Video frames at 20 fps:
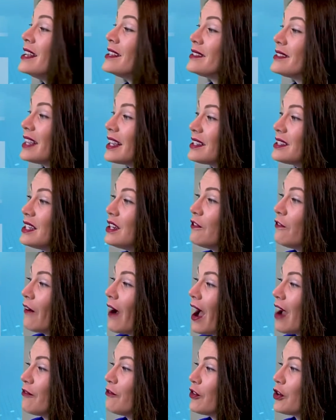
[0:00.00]

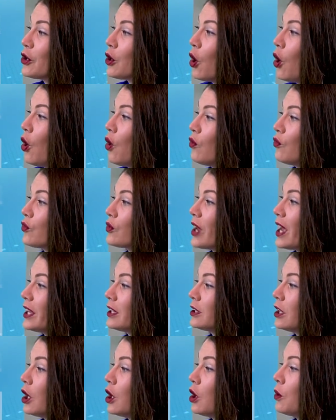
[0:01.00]
65 for your
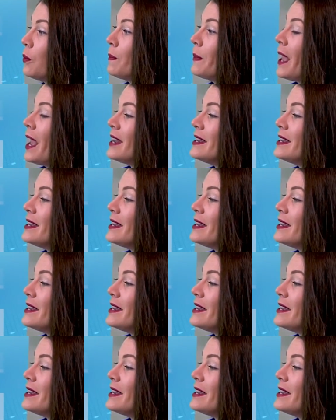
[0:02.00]
overnight low.